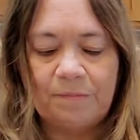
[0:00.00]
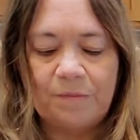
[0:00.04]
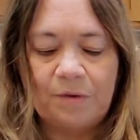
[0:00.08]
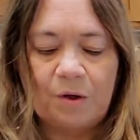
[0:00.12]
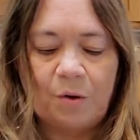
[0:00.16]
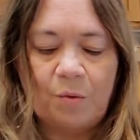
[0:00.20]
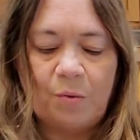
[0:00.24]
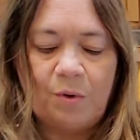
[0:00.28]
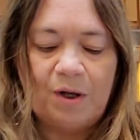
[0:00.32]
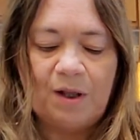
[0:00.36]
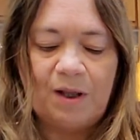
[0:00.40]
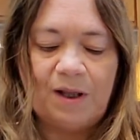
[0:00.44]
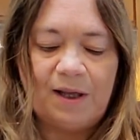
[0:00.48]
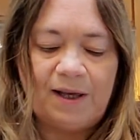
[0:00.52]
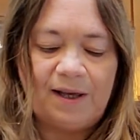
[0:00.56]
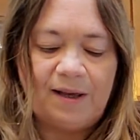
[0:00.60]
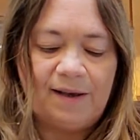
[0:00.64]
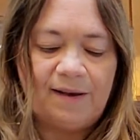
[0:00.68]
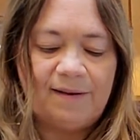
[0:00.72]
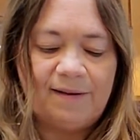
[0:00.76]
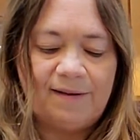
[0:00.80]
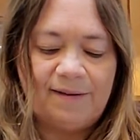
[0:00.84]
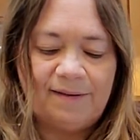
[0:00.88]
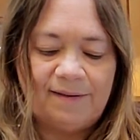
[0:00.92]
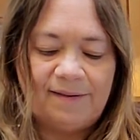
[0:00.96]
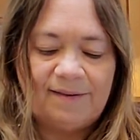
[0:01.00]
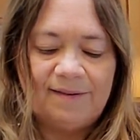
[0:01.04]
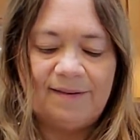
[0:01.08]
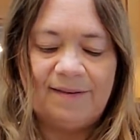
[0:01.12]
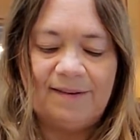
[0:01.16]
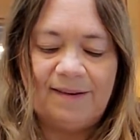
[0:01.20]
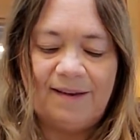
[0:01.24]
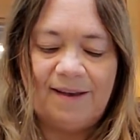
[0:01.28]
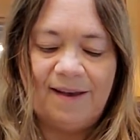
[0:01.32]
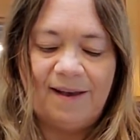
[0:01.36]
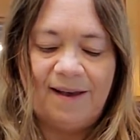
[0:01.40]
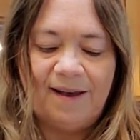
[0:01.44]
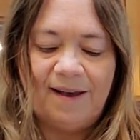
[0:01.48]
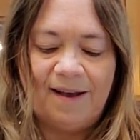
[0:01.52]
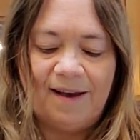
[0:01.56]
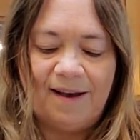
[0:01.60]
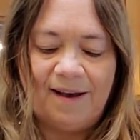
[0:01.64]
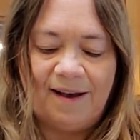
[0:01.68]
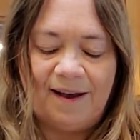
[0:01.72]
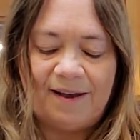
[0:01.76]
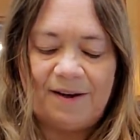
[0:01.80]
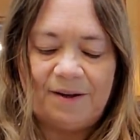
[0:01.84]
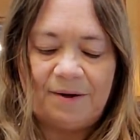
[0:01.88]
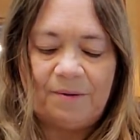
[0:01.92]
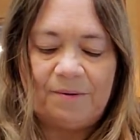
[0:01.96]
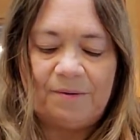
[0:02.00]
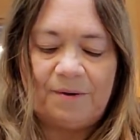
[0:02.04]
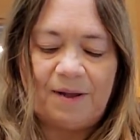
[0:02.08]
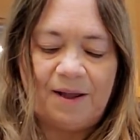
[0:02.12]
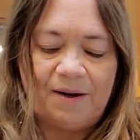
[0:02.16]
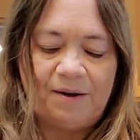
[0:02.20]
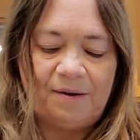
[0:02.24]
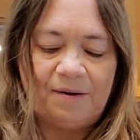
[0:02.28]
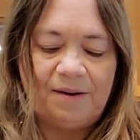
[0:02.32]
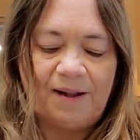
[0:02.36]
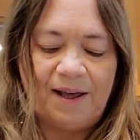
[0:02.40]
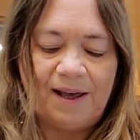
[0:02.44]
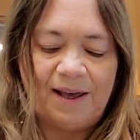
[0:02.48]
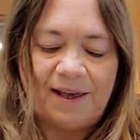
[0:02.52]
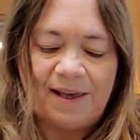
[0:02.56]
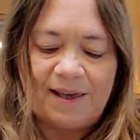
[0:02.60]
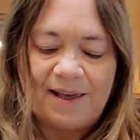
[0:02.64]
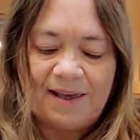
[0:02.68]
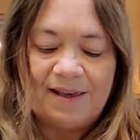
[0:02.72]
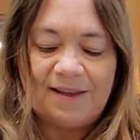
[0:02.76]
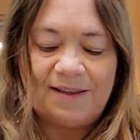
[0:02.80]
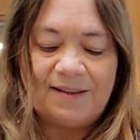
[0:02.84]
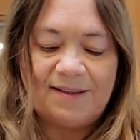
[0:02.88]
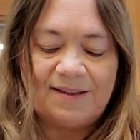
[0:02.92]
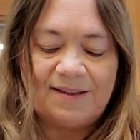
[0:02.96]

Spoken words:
Really, I don't like heat and